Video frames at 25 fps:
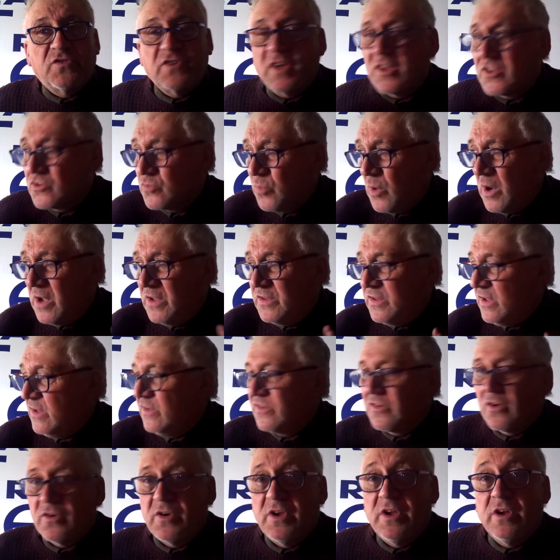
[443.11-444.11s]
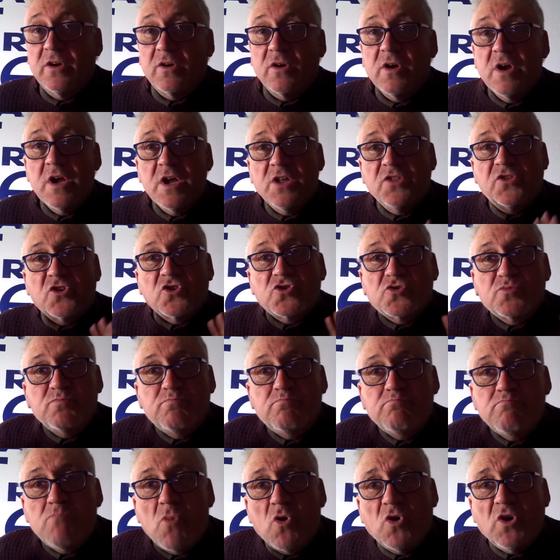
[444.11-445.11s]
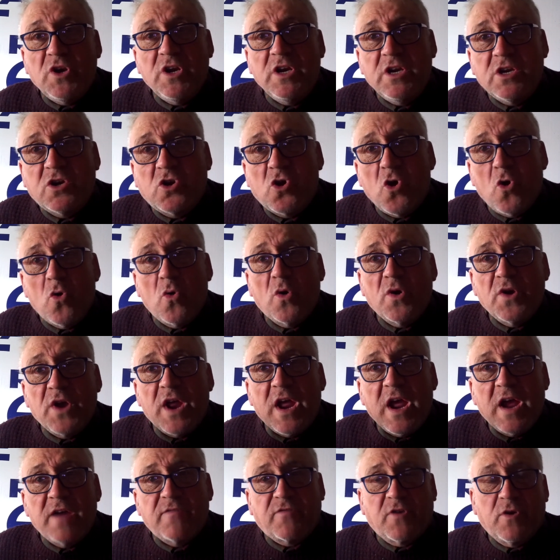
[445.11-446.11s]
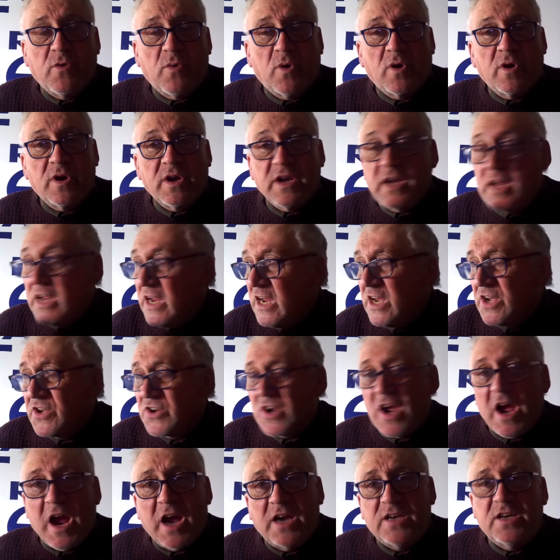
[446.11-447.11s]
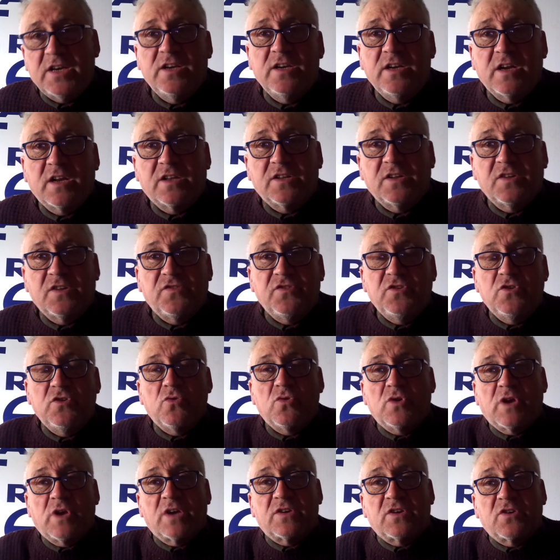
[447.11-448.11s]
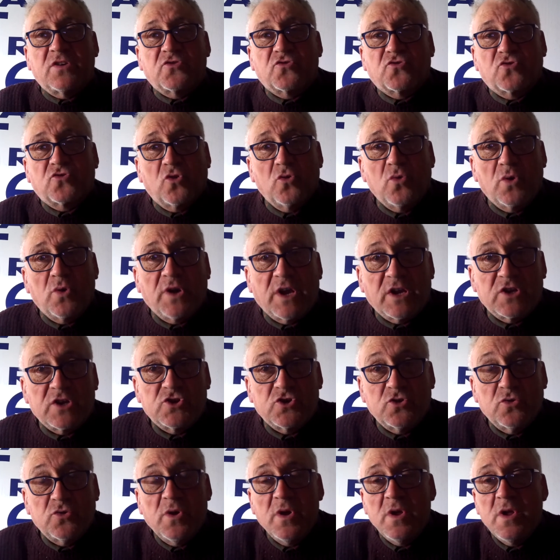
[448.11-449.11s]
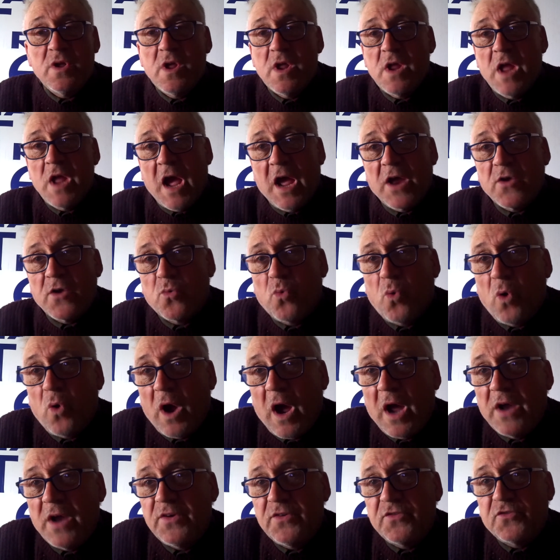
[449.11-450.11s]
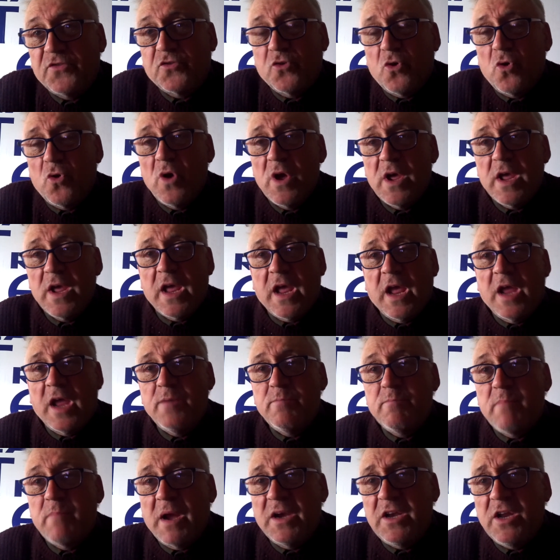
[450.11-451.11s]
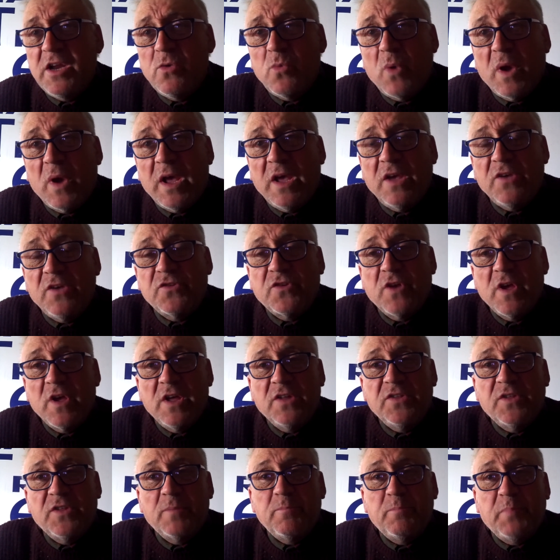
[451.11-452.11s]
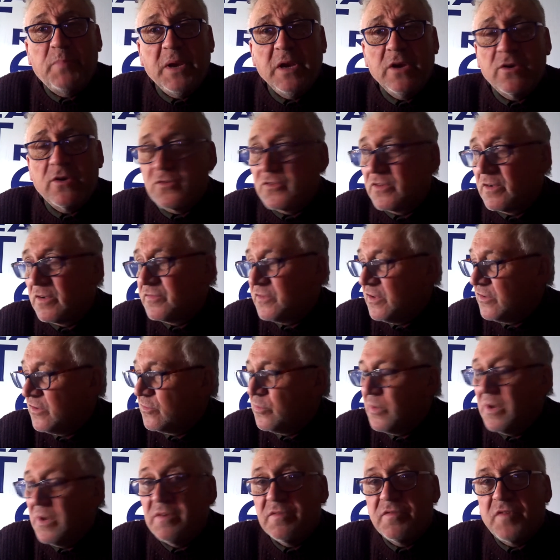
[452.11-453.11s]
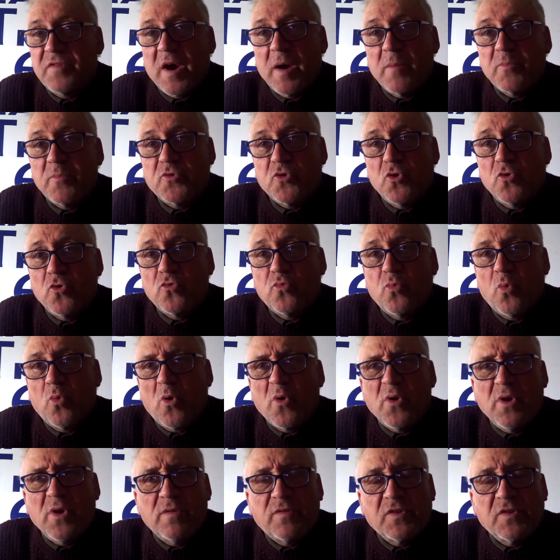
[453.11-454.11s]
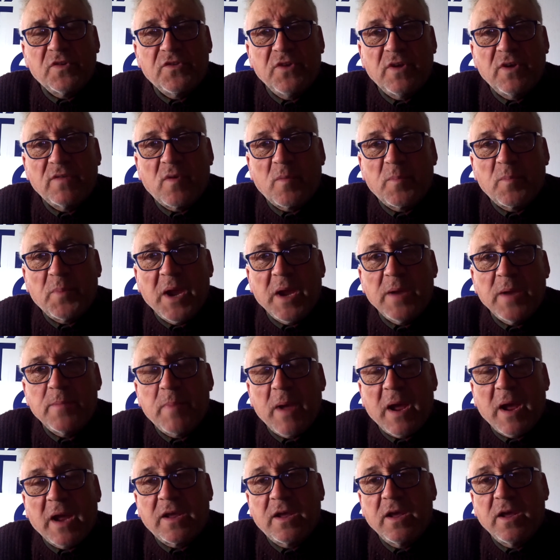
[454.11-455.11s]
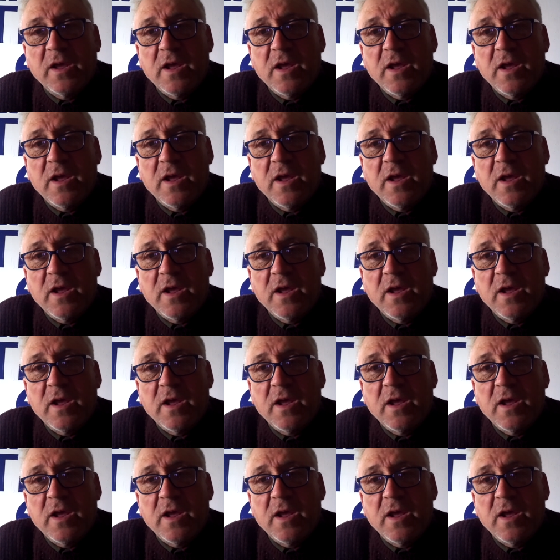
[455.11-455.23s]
That's why these are here. There's money going everywhere. Into anything like this, you get it thrown at you. And so, in many ways, the builders of this wind farm don't worry if it's never paid back.